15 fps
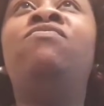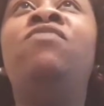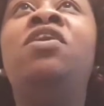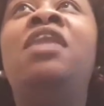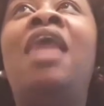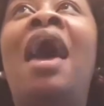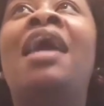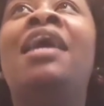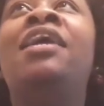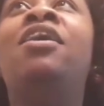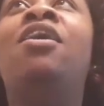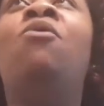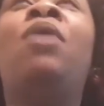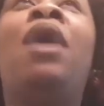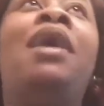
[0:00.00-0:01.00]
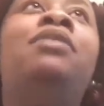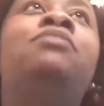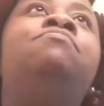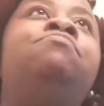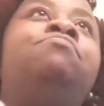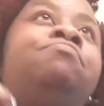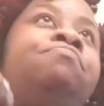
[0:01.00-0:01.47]
feel like, okay,
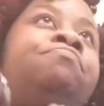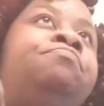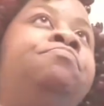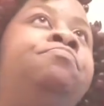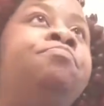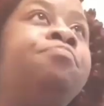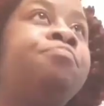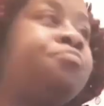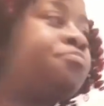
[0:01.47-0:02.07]
I